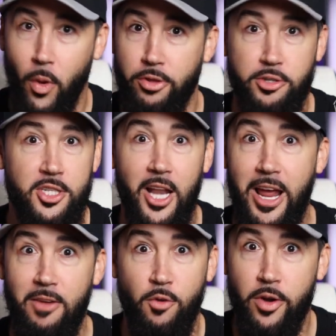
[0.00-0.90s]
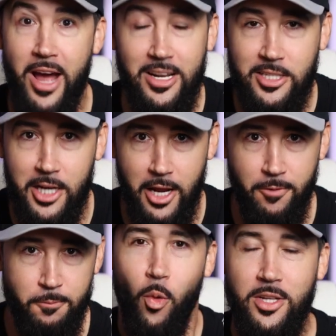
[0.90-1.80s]
whether slave or not slave.
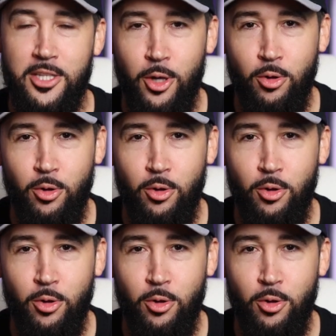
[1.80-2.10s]
Once